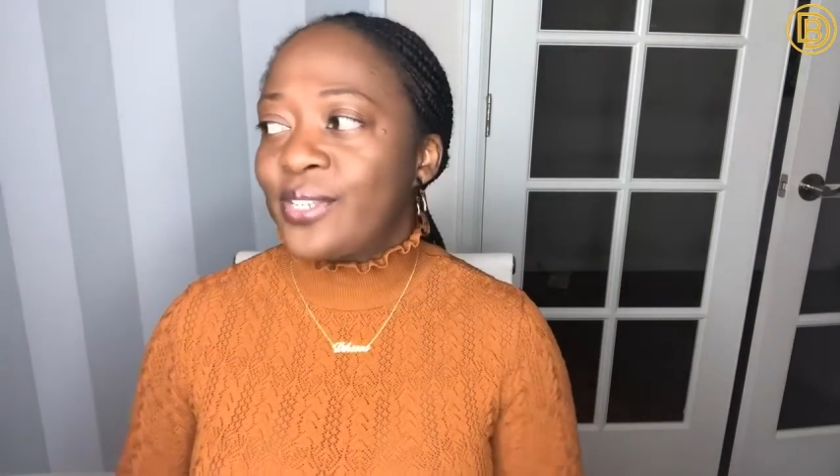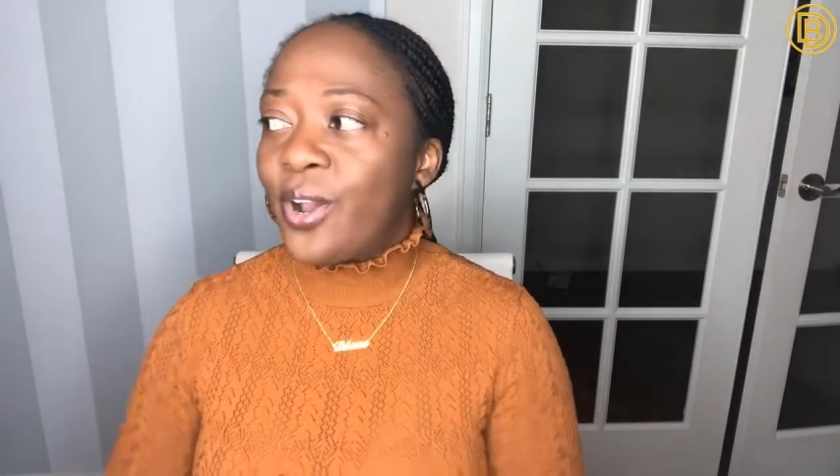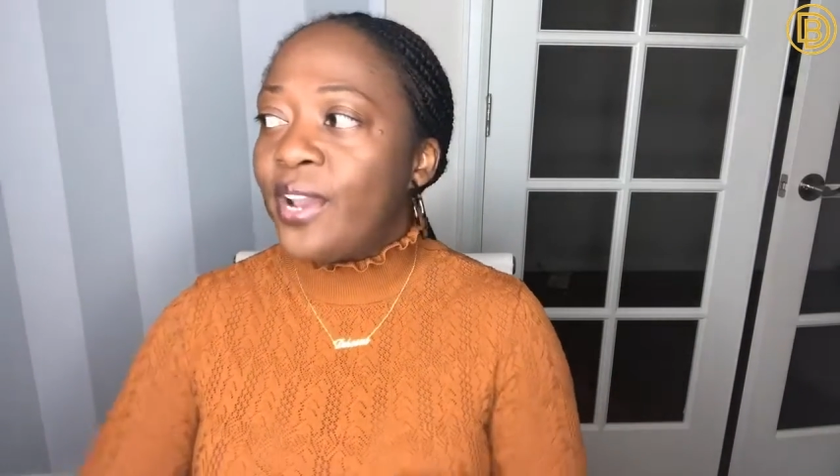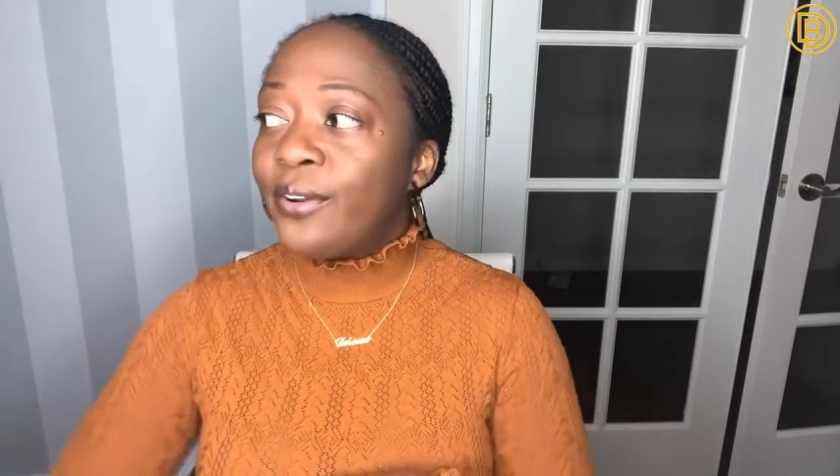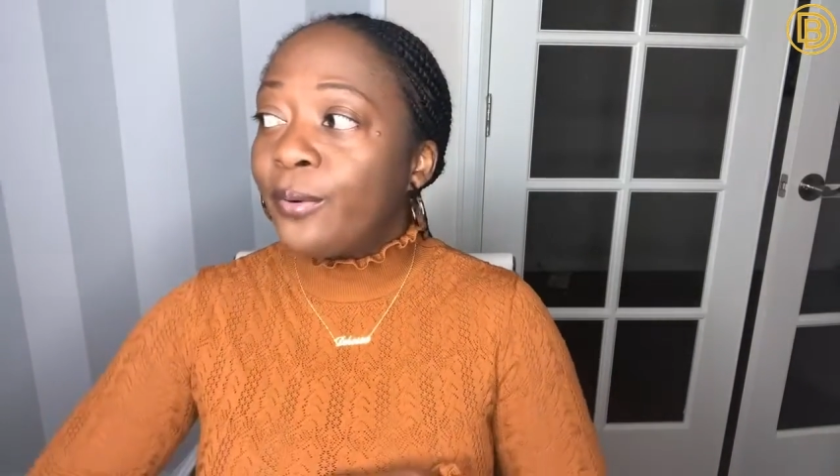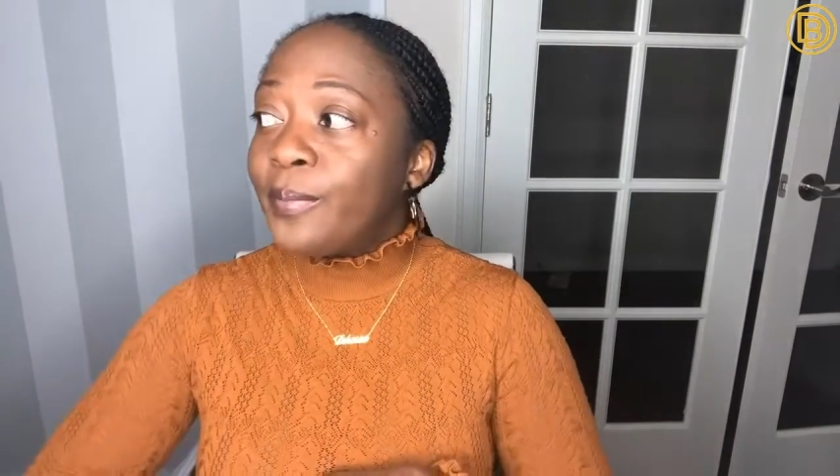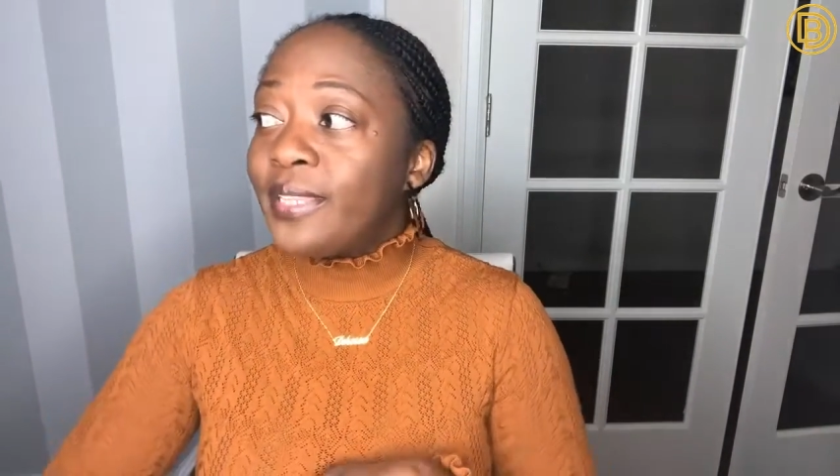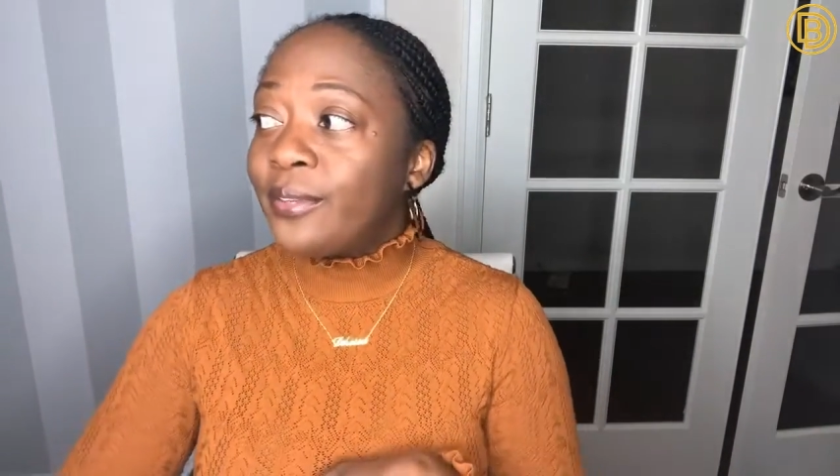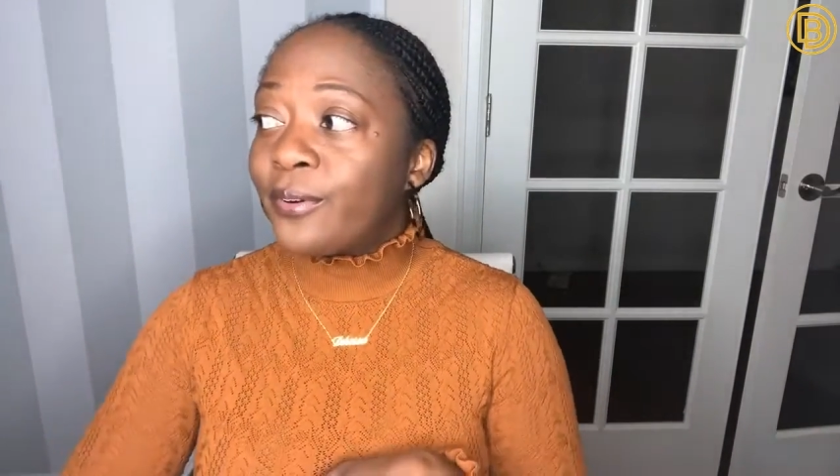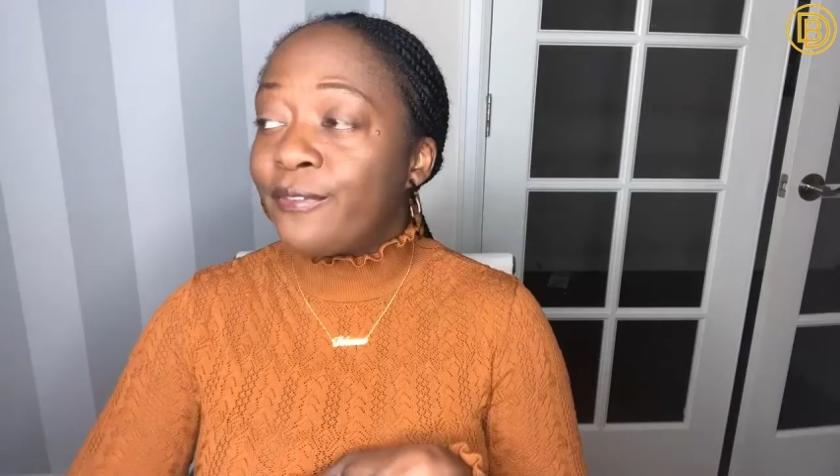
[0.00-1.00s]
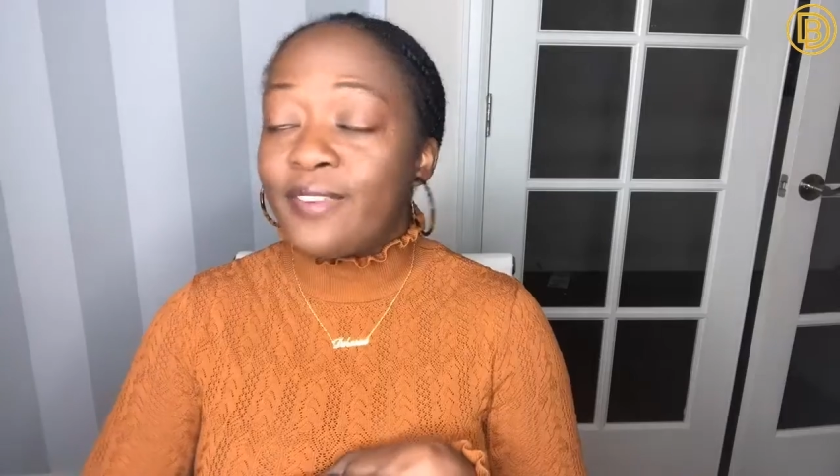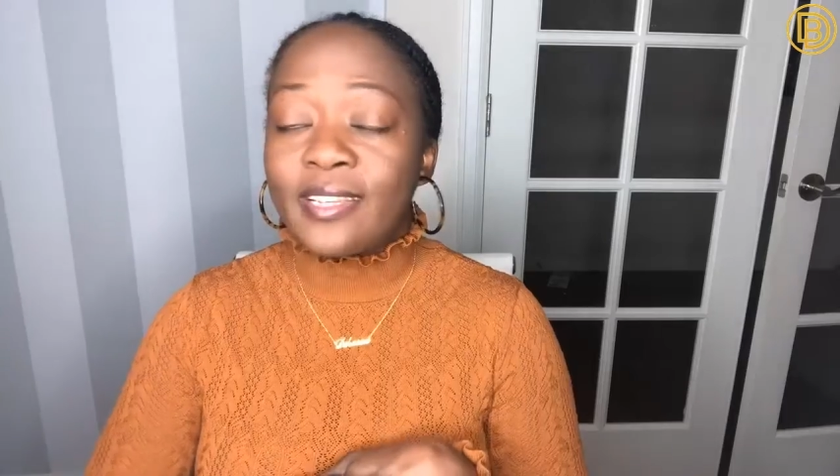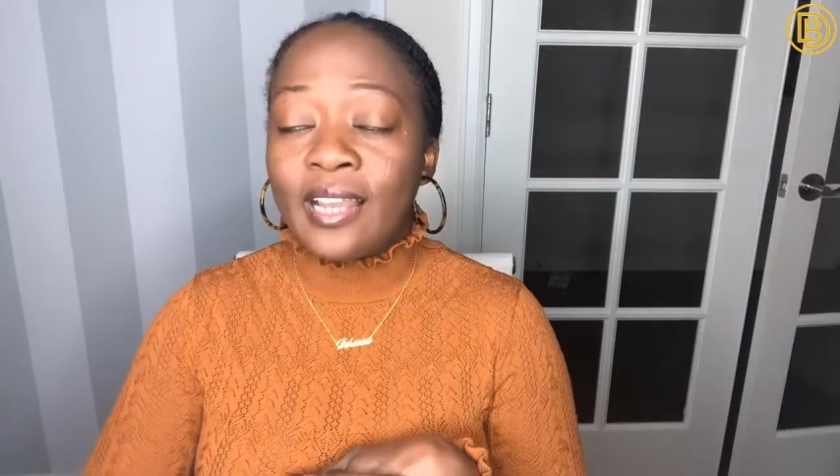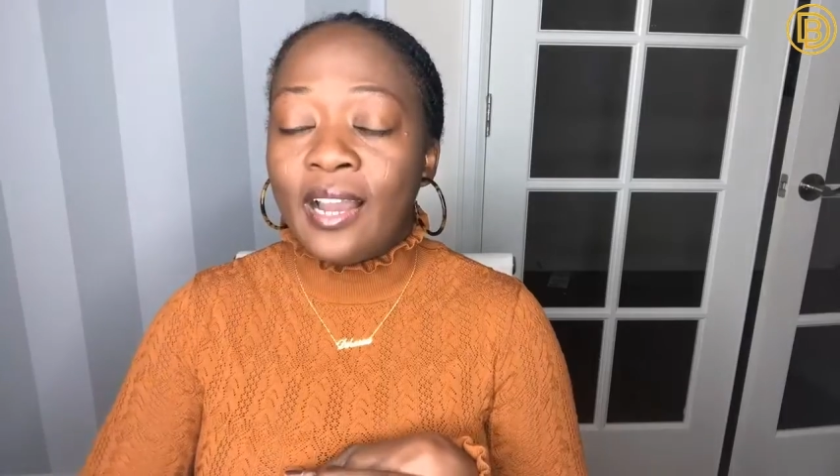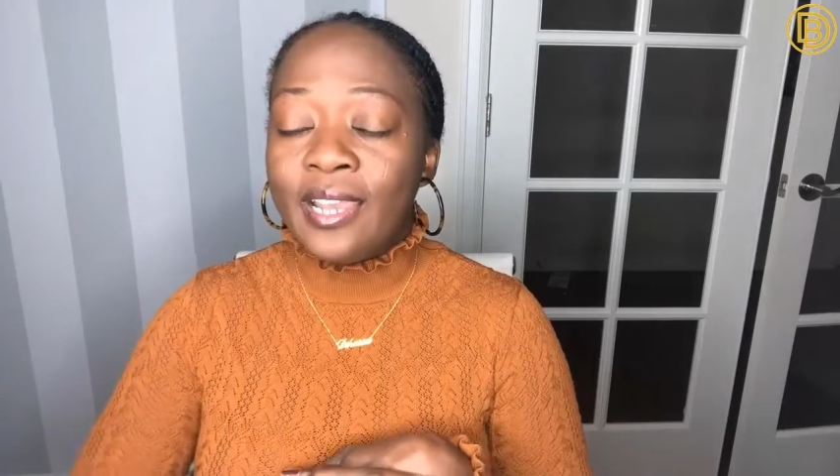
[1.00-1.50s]
or it will be
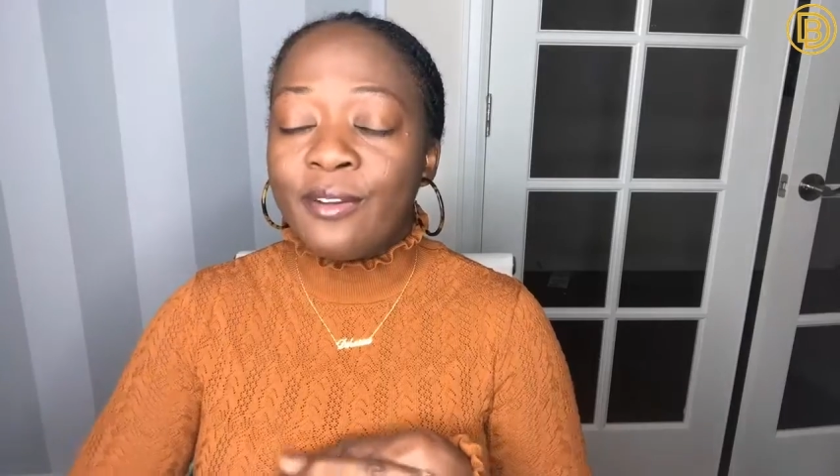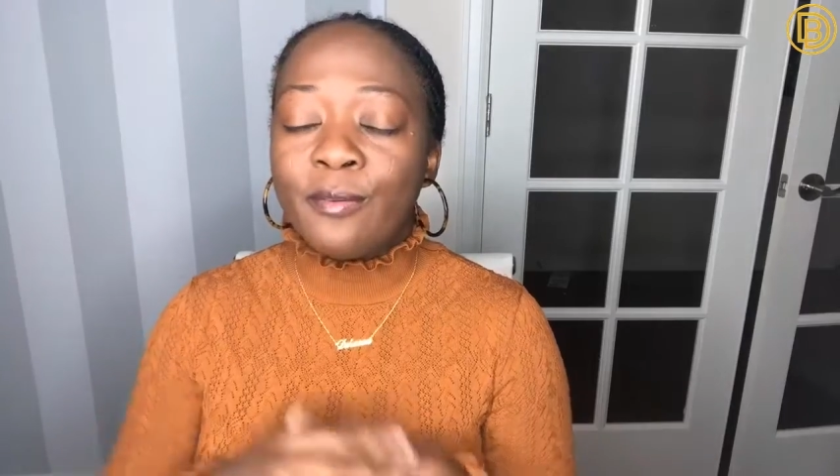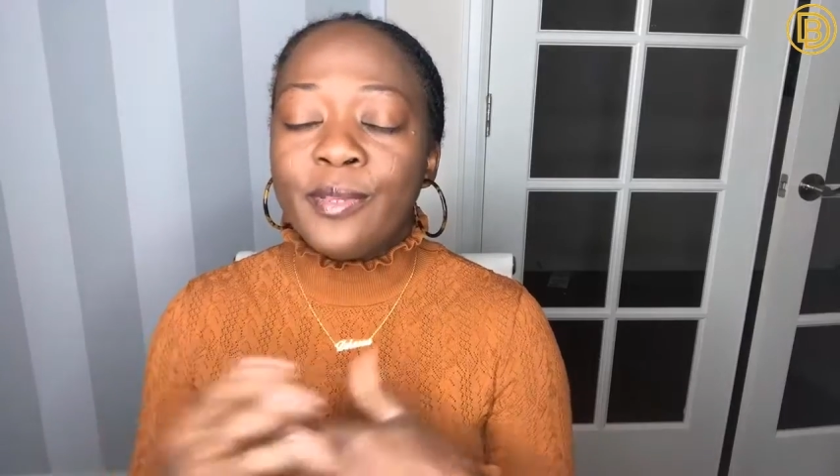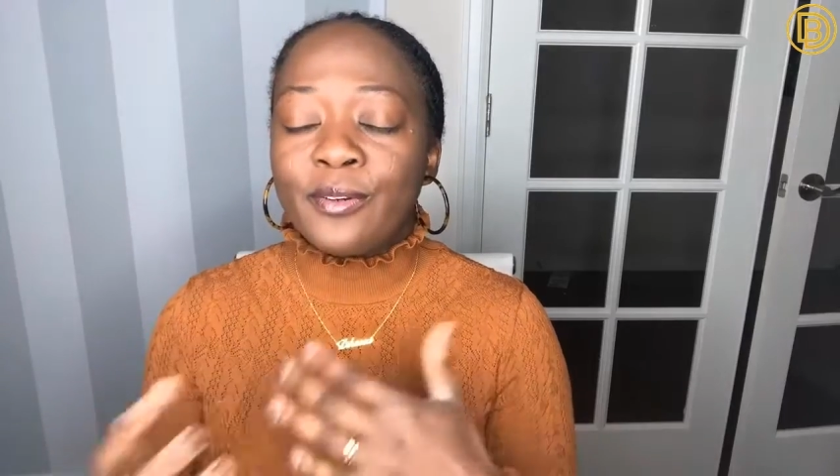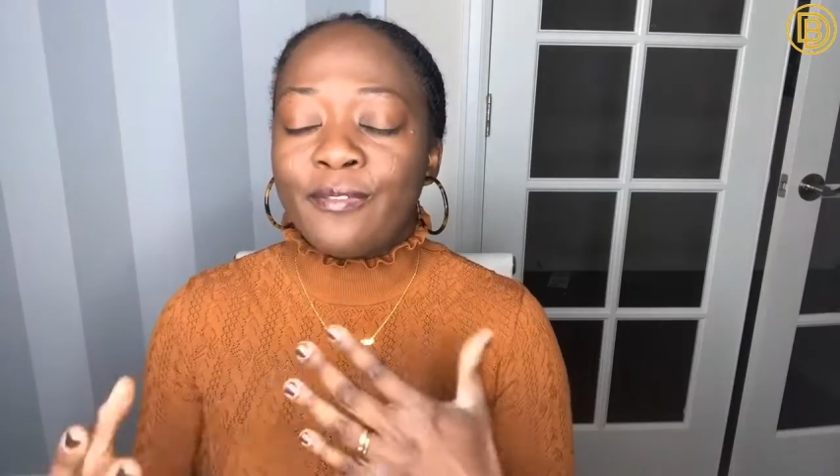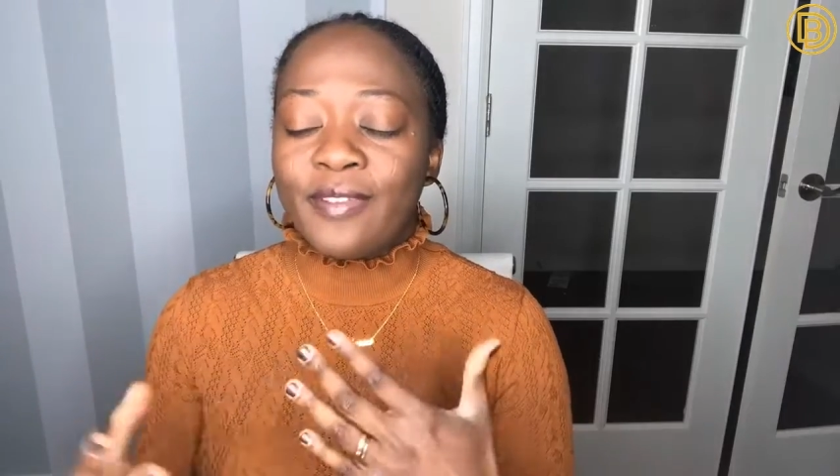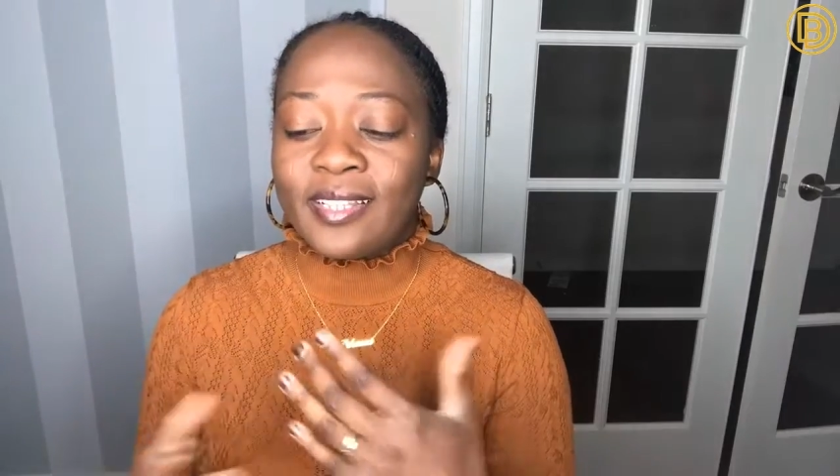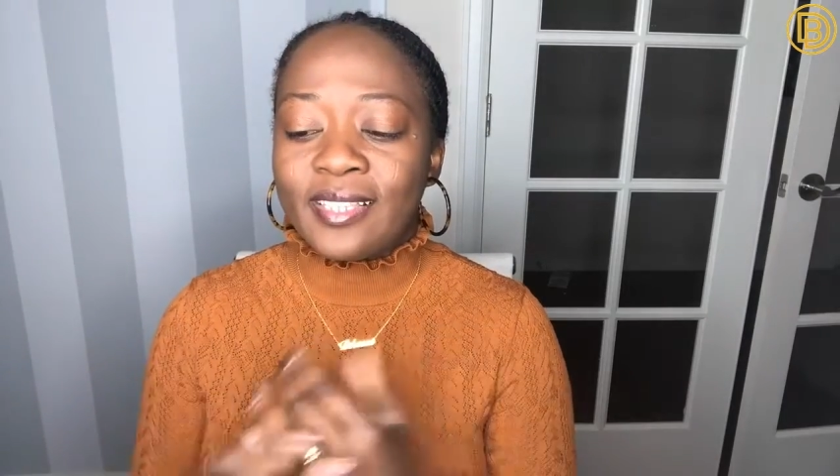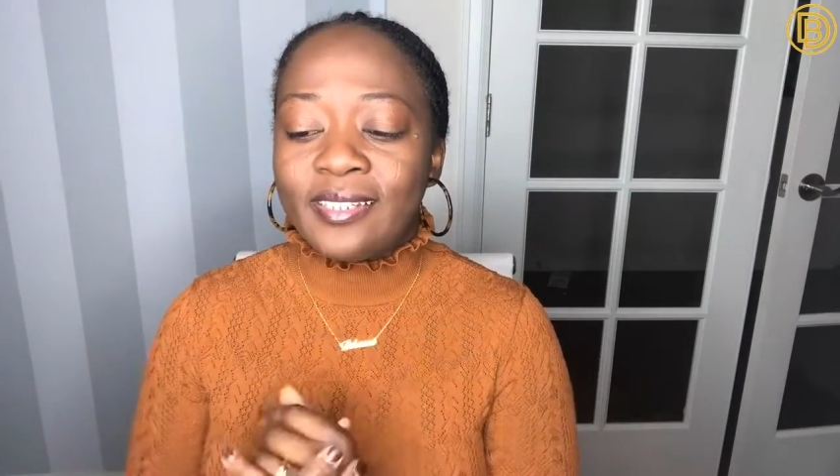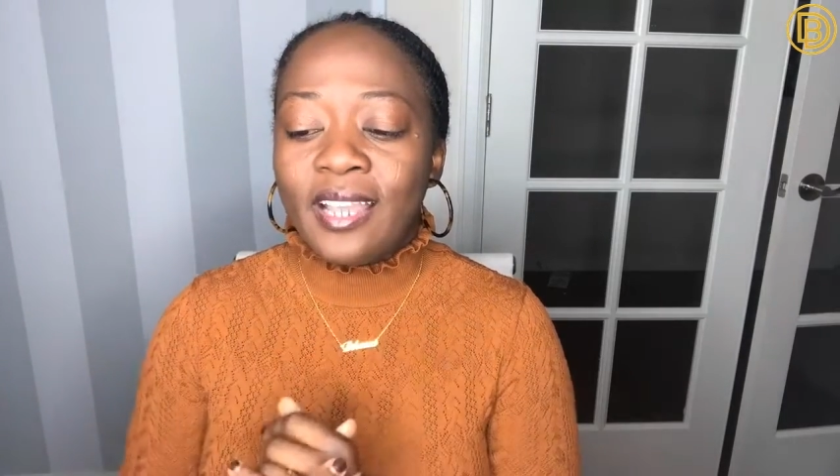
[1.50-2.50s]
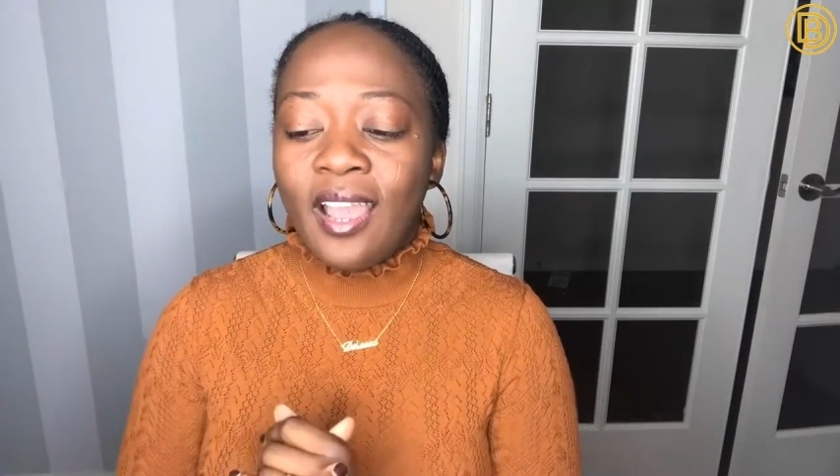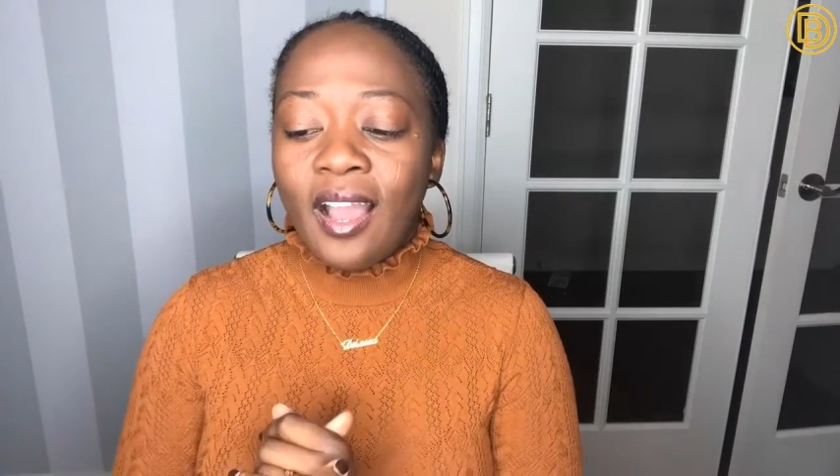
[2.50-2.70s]
reflected